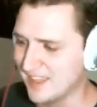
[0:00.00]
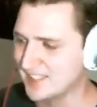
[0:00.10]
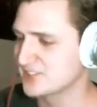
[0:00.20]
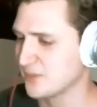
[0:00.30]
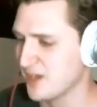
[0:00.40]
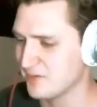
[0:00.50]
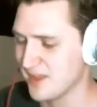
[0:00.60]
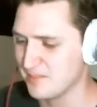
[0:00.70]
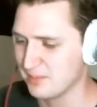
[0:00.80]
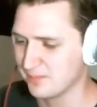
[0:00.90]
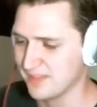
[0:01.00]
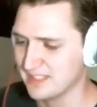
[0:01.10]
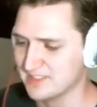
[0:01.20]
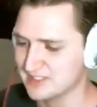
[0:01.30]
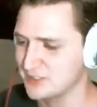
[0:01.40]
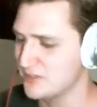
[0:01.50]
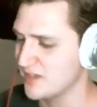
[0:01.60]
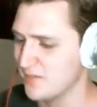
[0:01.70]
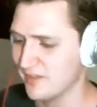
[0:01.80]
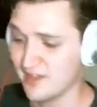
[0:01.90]
gets around that Pump Effects, because you can
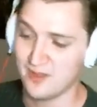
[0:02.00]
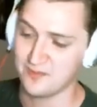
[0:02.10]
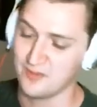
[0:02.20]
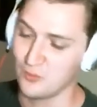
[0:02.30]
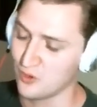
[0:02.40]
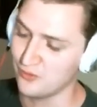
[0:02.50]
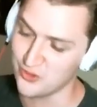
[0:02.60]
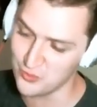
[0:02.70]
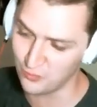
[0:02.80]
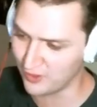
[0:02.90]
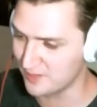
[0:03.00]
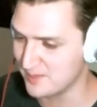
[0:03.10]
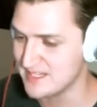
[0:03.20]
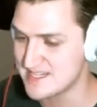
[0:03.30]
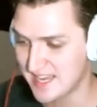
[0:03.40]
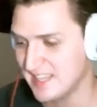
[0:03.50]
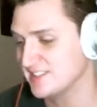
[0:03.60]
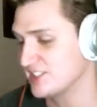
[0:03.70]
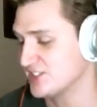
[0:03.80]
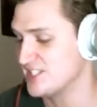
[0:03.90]
give him all the health in the world that you want, but he dies
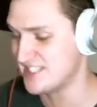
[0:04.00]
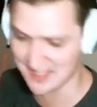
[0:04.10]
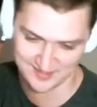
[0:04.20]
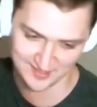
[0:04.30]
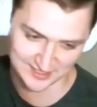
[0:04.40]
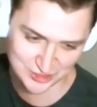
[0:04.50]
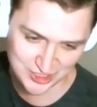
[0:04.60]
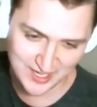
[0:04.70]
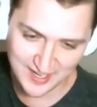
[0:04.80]
because of Death Touch.